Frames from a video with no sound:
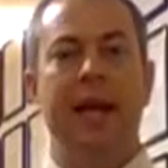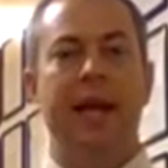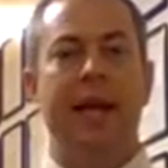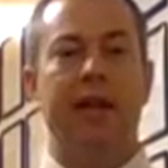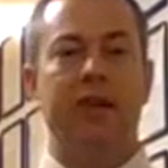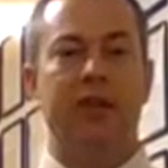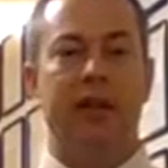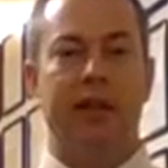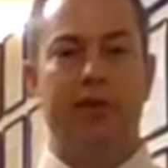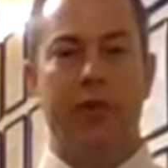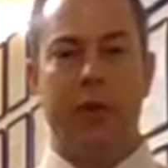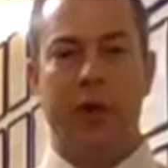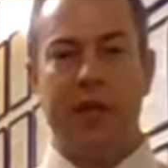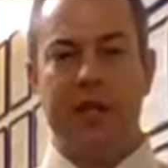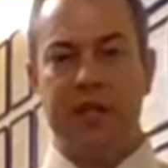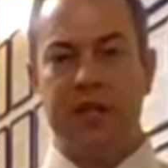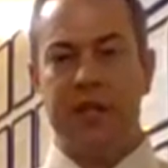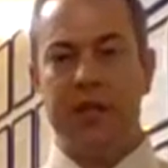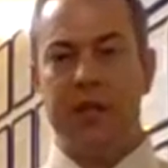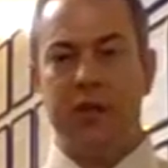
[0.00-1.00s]
Now, there's different
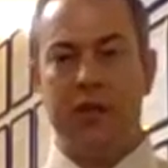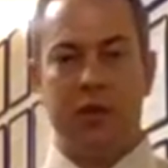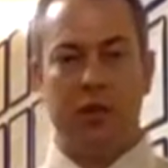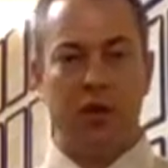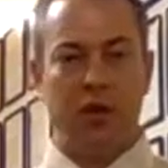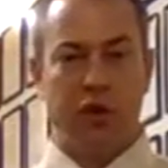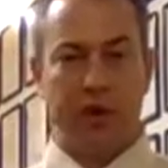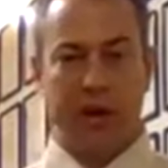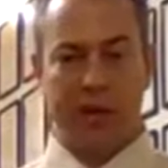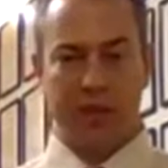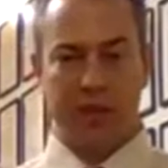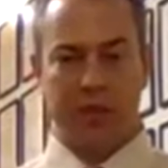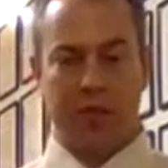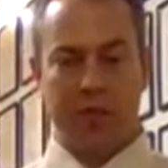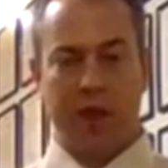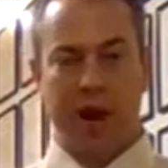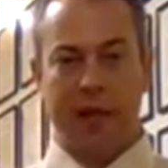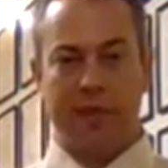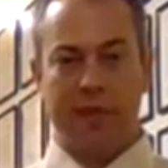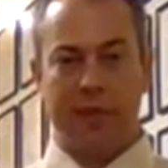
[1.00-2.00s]
ways to address a
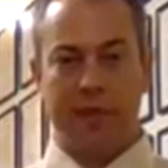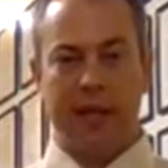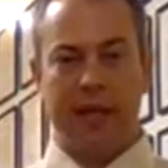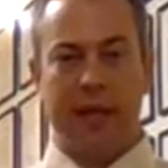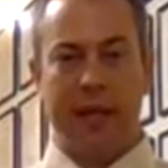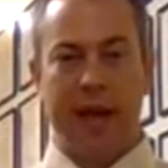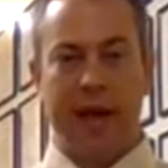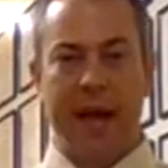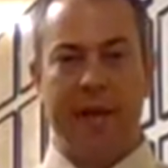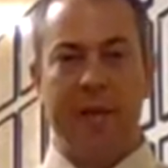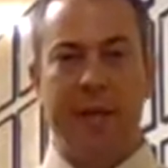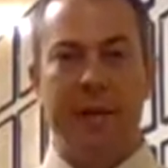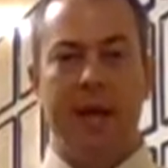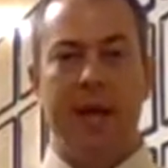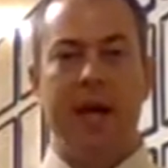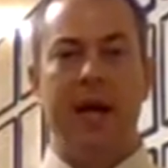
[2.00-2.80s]
problem like that.